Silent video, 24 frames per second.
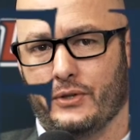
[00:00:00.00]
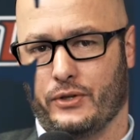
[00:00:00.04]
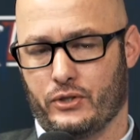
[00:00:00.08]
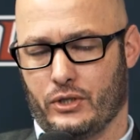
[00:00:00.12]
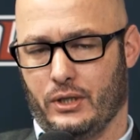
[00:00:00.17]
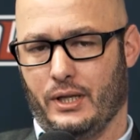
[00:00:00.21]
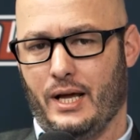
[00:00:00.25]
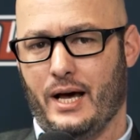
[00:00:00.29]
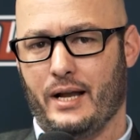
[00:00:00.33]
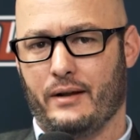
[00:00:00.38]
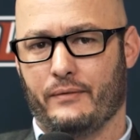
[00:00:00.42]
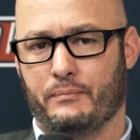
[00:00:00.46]
there's
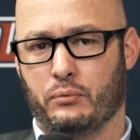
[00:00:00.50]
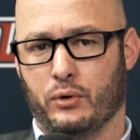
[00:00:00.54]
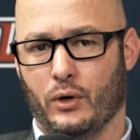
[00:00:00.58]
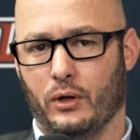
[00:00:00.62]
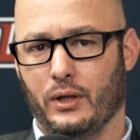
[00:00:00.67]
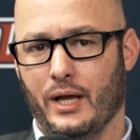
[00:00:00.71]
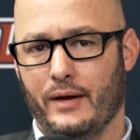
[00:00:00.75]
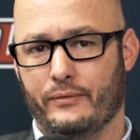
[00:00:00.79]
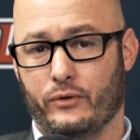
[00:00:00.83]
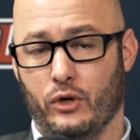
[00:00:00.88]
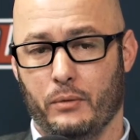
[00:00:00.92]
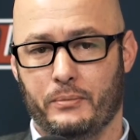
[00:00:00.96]
a lot of
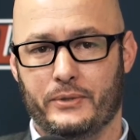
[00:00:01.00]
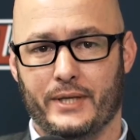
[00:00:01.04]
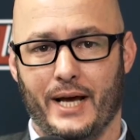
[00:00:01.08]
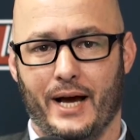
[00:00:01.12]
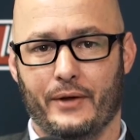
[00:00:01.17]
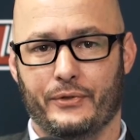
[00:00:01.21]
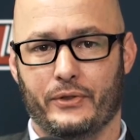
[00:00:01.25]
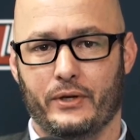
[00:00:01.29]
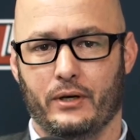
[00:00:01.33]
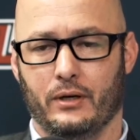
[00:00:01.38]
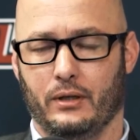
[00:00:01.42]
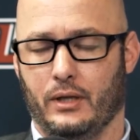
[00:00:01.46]
pro-life groups
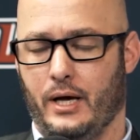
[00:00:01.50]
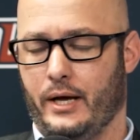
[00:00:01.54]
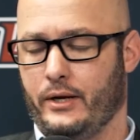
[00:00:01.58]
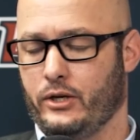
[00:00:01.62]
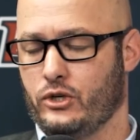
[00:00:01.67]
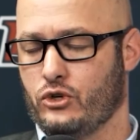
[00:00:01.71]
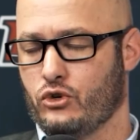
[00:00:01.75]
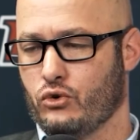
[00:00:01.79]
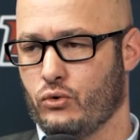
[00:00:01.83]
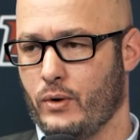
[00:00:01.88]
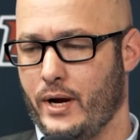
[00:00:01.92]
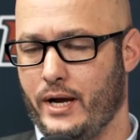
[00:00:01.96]
out there, a lot
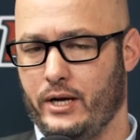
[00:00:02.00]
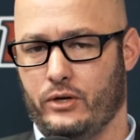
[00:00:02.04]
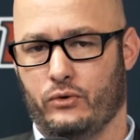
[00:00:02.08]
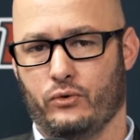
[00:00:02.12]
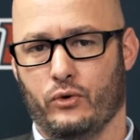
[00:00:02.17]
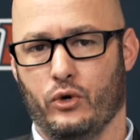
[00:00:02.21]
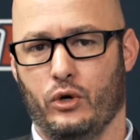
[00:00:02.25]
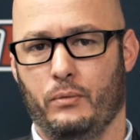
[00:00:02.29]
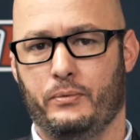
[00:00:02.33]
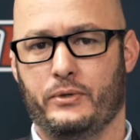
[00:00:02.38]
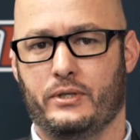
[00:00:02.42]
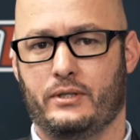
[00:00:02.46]
of great
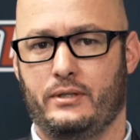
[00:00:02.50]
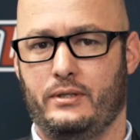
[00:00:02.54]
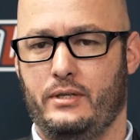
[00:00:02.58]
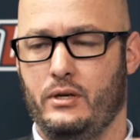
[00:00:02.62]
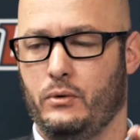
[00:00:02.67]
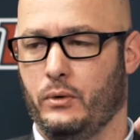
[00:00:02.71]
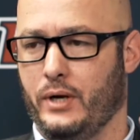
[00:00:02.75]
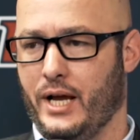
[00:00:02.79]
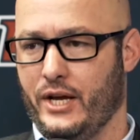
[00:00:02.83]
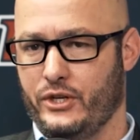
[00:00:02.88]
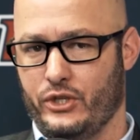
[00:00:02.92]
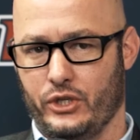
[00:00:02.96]
groups
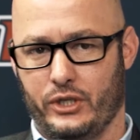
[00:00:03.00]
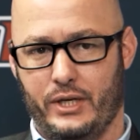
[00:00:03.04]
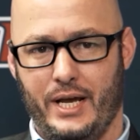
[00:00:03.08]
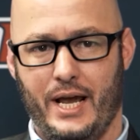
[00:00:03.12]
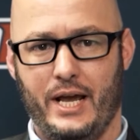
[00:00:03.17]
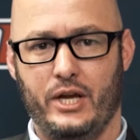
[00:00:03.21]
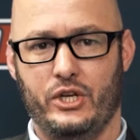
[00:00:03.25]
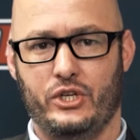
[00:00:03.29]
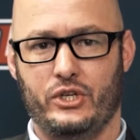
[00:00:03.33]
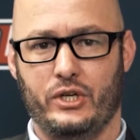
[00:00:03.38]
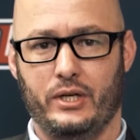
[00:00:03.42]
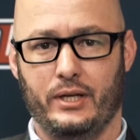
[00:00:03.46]
doing
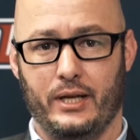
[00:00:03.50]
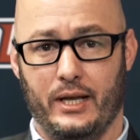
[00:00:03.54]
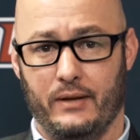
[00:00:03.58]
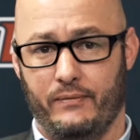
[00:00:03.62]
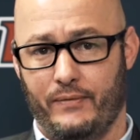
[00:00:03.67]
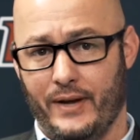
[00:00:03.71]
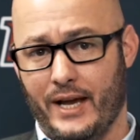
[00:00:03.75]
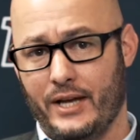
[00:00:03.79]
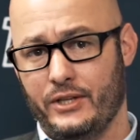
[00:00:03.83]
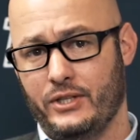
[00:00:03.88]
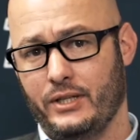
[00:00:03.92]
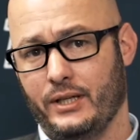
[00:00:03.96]
education,
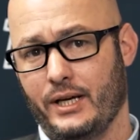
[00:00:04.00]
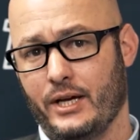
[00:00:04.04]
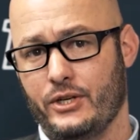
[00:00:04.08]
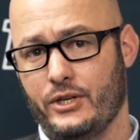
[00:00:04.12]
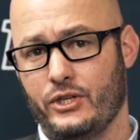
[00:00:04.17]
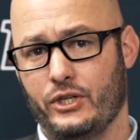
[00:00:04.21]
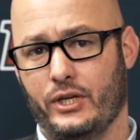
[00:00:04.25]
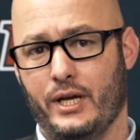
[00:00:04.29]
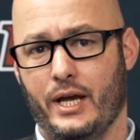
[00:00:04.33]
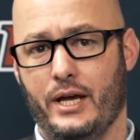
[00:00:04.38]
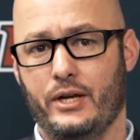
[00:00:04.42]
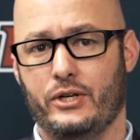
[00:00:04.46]
advancing
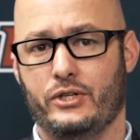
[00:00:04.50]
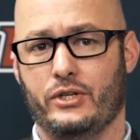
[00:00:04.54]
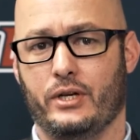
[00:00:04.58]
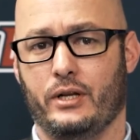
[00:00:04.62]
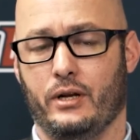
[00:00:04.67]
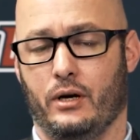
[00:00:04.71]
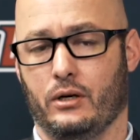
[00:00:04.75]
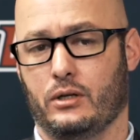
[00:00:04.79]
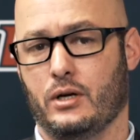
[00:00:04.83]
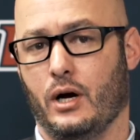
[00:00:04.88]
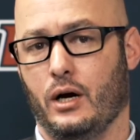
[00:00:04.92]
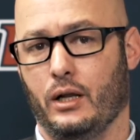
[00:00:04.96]
education
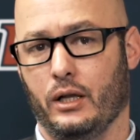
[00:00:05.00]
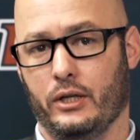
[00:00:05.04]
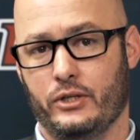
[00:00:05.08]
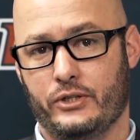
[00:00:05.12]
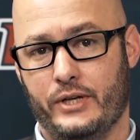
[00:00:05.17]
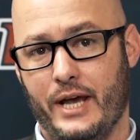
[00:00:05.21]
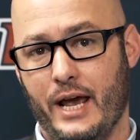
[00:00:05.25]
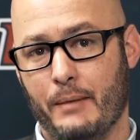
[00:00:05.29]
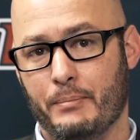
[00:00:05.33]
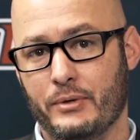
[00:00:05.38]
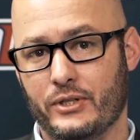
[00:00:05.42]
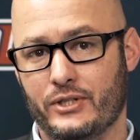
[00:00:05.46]
on college
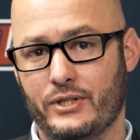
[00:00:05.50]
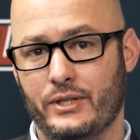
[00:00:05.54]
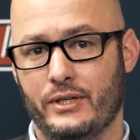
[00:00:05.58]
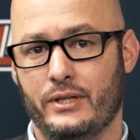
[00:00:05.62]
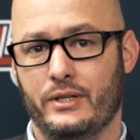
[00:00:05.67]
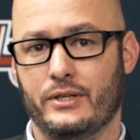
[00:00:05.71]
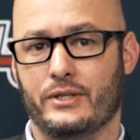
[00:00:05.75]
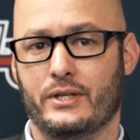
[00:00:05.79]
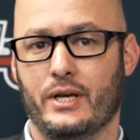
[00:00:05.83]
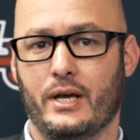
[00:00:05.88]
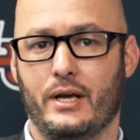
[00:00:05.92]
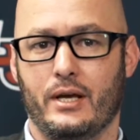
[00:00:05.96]

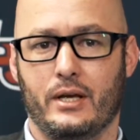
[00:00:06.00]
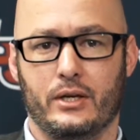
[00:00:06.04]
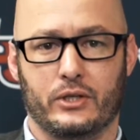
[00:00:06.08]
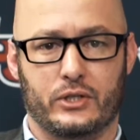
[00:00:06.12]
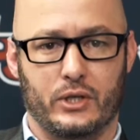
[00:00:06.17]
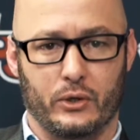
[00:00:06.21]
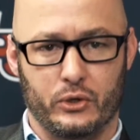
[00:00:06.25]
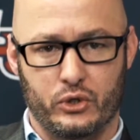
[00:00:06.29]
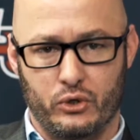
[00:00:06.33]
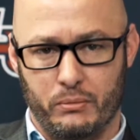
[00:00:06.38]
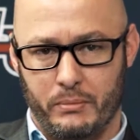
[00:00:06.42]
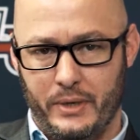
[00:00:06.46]
campuses,
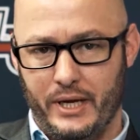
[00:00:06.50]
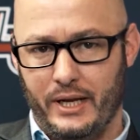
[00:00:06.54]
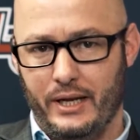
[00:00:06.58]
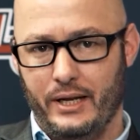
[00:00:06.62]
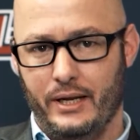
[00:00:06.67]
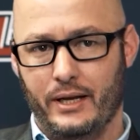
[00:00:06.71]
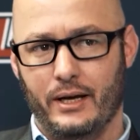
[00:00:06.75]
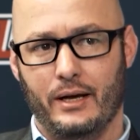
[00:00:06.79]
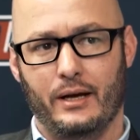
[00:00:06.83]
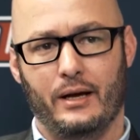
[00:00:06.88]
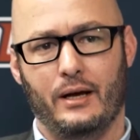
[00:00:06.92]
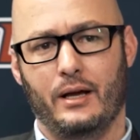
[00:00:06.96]
social
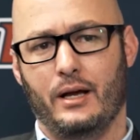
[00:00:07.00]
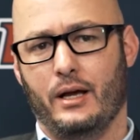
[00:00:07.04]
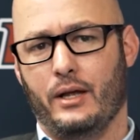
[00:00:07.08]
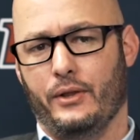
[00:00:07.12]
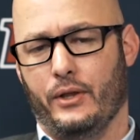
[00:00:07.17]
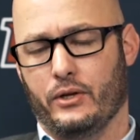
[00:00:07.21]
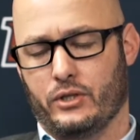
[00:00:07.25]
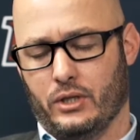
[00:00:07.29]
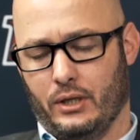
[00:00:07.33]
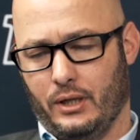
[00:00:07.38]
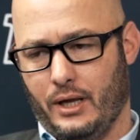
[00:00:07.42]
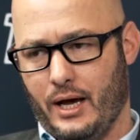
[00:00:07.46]
media.
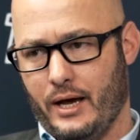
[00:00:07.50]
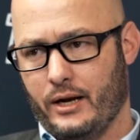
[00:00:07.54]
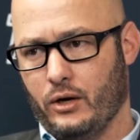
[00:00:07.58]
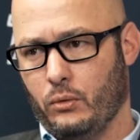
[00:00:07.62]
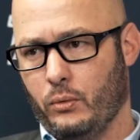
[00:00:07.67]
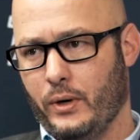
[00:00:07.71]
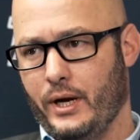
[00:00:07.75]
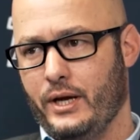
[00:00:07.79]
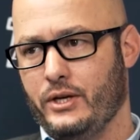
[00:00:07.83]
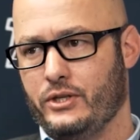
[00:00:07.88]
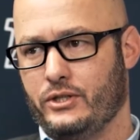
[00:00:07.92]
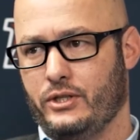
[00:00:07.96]
There's a lot of
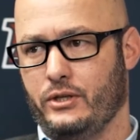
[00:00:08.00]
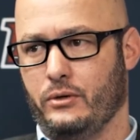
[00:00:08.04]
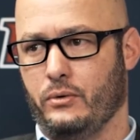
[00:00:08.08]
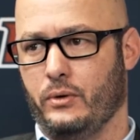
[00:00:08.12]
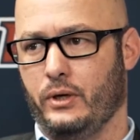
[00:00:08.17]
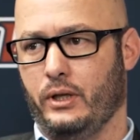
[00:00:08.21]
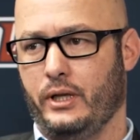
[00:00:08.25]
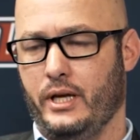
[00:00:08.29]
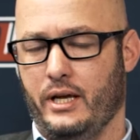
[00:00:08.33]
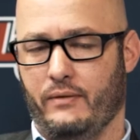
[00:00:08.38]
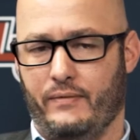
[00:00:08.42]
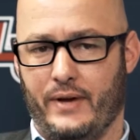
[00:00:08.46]
ways to
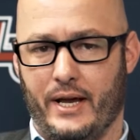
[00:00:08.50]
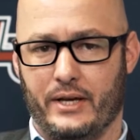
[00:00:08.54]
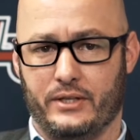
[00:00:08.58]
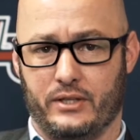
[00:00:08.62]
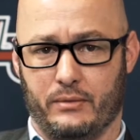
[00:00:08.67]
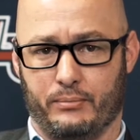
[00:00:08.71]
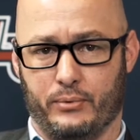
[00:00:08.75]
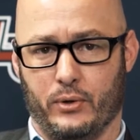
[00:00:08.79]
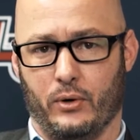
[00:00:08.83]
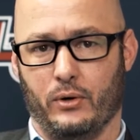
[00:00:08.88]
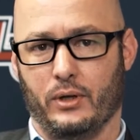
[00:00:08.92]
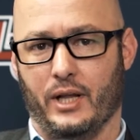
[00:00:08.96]
really advance
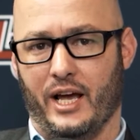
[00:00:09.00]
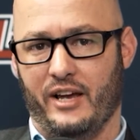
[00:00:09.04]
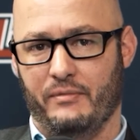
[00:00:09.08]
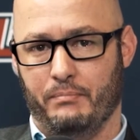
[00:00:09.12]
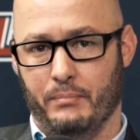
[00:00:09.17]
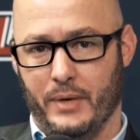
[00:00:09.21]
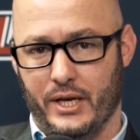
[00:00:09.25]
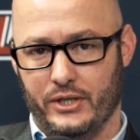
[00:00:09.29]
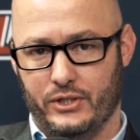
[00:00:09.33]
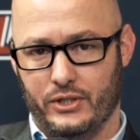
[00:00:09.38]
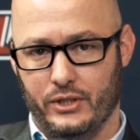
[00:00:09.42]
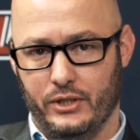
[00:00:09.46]
the pro-life
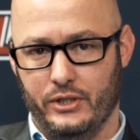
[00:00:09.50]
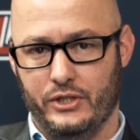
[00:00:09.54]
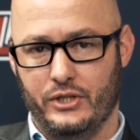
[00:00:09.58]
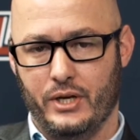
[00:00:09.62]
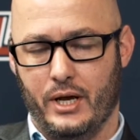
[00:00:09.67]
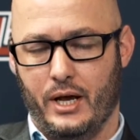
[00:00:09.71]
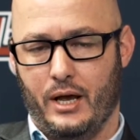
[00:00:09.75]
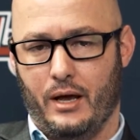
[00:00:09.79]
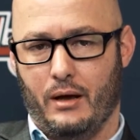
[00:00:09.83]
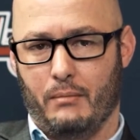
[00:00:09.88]
message.